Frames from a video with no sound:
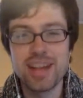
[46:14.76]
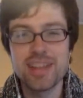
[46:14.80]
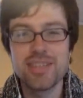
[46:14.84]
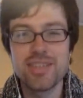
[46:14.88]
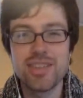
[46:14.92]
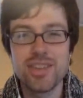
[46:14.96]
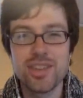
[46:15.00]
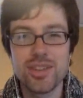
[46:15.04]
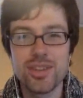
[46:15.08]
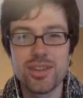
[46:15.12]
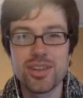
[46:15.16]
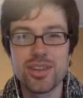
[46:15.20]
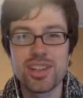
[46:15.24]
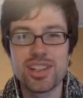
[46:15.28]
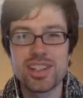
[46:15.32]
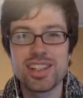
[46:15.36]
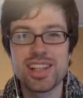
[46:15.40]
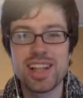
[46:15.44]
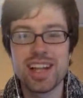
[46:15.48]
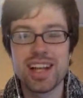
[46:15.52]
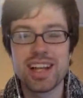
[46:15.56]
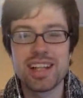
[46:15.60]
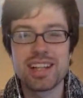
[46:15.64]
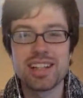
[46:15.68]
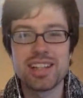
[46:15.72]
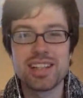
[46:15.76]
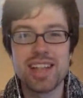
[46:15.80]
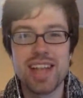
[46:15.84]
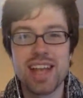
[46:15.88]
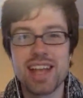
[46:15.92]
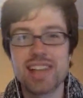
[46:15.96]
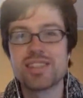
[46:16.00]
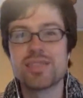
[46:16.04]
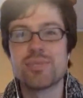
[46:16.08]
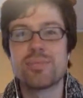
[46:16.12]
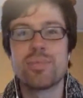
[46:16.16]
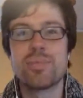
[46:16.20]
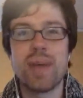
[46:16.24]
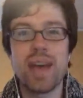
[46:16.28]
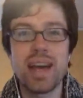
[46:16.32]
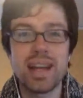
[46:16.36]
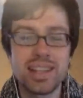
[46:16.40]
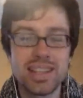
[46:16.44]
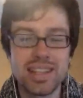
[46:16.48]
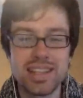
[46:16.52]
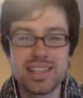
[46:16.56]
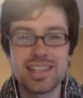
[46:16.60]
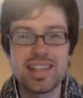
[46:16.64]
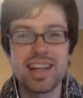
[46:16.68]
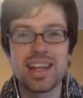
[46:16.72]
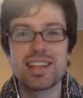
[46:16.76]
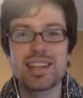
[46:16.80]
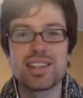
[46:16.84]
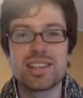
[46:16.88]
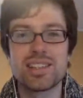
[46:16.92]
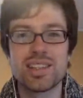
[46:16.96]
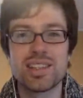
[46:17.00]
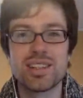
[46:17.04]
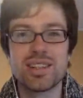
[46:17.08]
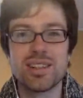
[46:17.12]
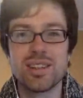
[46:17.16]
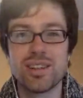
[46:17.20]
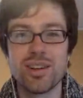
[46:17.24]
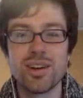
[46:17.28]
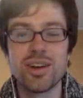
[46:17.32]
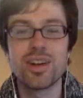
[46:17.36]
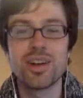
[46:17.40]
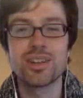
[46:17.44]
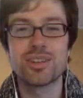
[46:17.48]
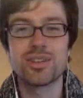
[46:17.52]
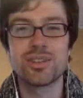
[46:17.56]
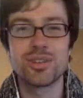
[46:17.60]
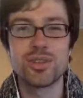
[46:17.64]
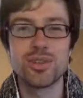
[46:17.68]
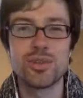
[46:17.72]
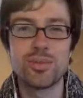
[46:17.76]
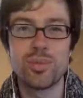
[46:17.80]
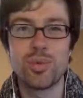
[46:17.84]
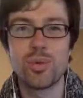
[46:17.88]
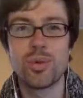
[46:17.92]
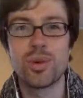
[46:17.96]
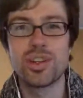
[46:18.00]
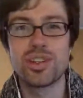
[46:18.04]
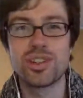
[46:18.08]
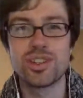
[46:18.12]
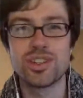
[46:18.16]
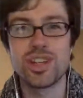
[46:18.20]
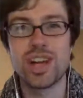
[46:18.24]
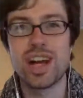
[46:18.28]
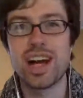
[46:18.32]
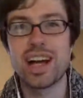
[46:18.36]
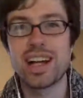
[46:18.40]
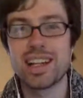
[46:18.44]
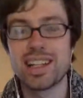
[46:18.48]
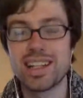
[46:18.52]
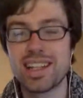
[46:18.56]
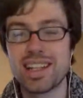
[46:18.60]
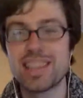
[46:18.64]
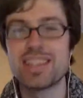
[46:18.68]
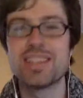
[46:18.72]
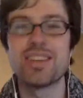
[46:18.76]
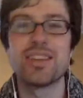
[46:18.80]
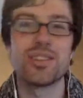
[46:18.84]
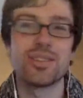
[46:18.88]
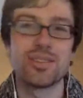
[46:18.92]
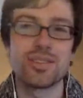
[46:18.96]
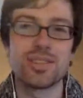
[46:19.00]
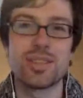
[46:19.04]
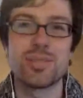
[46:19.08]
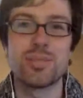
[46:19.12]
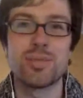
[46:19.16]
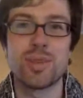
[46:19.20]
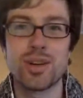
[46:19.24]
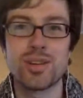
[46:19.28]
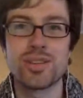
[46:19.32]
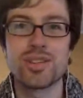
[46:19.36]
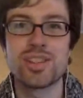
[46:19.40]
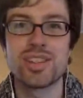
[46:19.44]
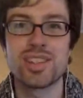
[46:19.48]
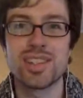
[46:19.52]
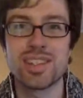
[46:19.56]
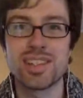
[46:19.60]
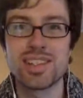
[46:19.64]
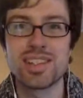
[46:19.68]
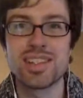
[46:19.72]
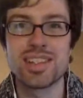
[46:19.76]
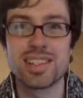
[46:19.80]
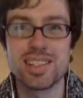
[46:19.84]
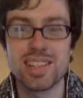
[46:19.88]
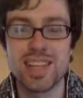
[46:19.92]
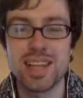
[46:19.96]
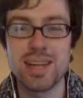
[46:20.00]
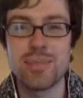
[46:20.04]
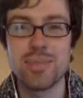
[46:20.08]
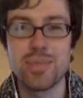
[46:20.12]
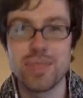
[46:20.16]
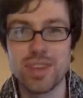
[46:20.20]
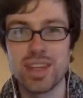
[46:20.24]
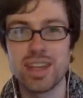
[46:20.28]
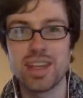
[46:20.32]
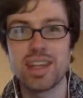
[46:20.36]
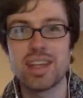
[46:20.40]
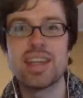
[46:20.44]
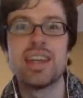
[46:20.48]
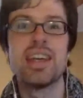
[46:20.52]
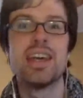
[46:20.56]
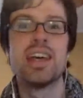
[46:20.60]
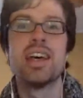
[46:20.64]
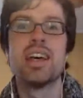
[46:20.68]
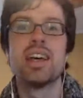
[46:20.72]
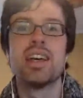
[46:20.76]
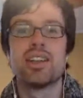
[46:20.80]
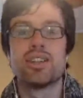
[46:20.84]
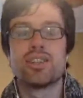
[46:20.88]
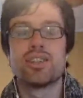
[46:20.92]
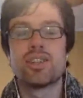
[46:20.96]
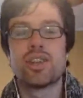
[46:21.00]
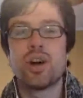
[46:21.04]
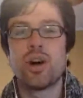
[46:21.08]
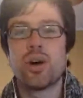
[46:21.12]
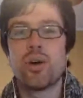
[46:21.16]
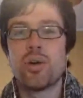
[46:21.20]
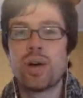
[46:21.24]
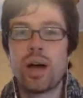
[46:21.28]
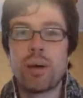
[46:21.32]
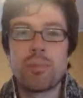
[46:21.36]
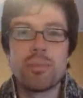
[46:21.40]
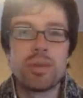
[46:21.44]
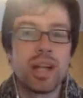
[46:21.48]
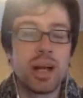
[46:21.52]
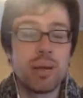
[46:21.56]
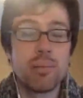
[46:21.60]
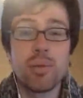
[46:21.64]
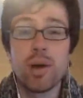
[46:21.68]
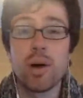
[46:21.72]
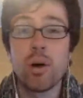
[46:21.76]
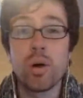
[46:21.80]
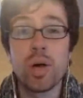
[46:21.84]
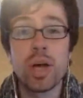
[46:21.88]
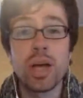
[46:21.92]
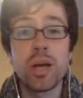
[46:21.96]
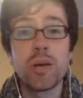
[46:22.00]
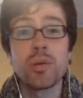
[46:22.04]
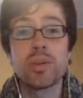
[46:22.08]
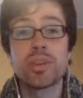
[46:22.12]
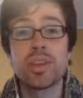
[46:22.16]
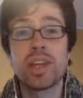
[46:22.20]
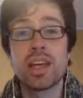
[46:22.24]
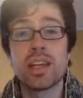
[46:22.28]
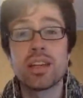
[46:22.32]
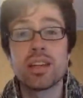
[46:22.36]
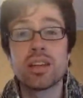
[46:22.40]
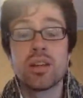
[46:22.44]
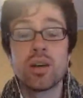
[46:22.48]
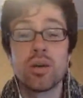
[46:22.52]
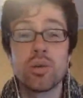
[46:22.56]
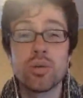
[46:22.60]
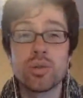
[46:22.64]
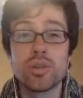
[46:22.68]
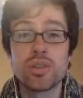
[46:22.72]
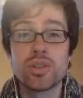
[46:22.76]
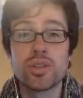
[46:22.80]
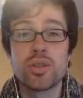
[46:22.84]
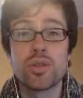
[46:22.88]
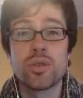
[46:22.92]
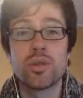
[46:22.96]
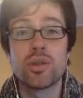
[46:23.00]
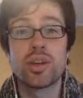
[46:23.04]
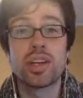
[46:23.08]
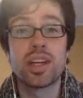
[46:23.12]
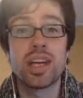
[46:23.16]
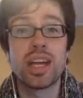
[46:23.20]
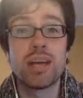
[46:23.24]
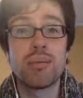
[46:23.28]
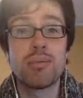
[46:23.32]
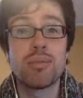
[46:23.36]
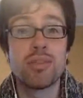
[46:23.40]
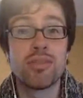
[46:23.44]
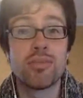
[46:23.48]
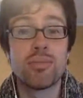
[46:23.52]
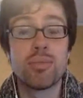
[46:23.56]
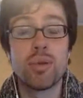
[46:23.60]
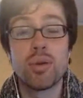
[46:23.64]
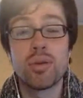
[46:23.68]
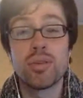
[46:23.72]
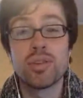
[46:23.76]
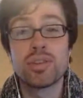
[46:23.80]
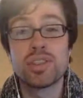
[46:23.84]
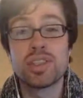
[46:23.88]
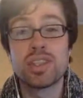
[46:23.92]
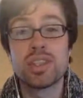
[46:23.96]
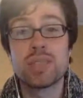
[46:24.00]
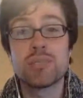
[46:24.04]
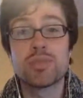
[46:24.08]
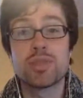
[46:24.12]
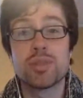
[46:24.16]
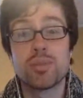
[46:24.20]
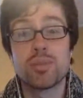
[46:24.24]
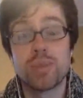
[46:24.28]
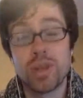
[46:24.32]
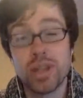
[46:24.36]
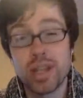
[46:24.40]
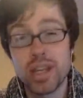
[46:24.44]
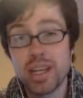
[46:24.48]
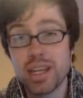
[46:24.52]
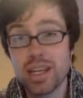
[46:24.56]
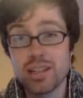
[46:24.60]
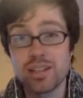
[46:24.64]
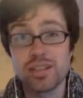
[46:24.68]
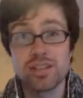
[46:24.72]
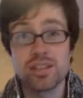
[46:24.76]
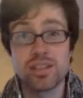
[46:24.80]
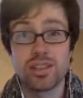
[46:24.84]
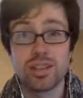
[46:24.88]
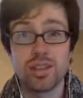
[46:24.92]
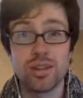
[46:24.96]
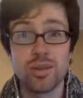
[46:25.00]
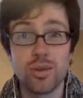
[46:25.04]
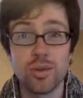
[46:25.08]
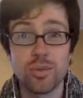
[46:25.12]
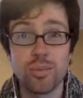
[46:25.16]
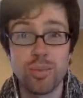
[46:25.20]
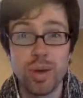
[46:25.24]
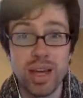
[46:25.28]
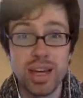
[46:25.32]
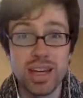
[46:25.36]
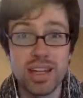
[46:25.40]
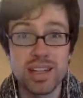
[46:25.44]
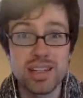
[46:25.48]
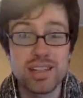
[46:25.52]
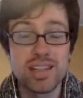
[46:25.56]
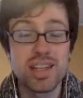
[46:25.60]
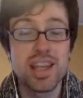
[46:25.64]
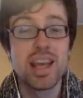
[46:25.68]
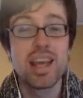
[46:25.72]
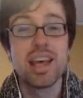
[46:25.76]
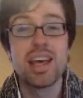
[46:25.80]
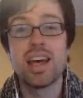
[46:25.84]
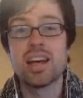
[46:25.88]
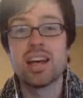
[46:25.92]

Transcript: end of the 30 seconds, has a bad contested long 2-point shot, and then the other team goes and does the same thing. So, I mean, I'm okay with a lower scoring game if both teams are playing at a slower pace